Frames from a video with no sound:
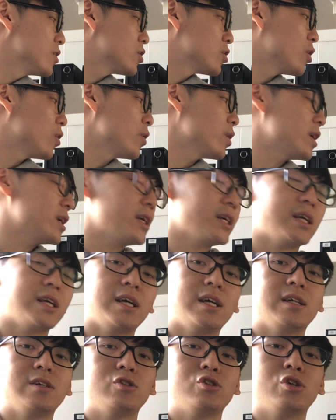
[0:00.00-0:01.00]
So it
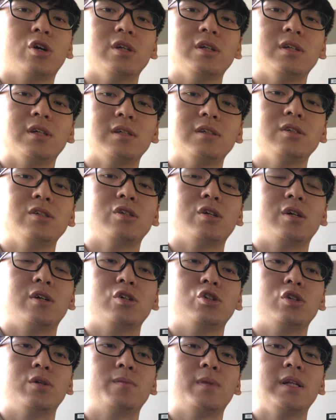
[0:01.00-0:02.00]
can shorten
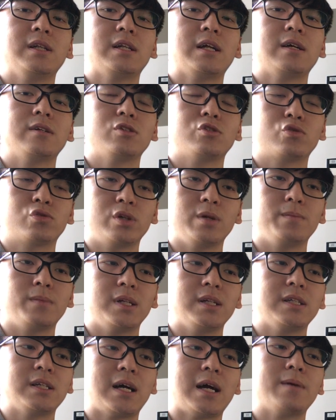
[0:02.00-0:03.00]
the
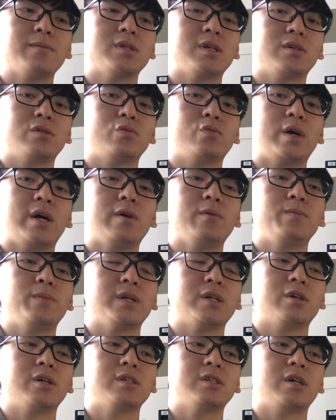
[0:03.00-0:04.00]
treatment times as well
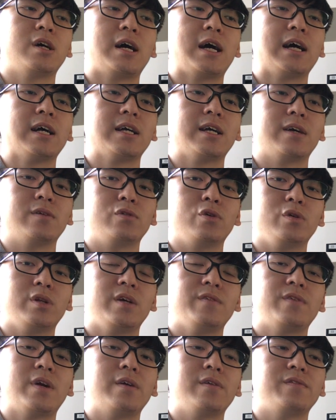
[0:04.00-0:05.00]
because the arc can
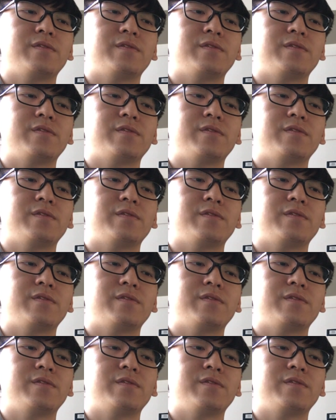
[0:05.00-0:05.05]
rotate very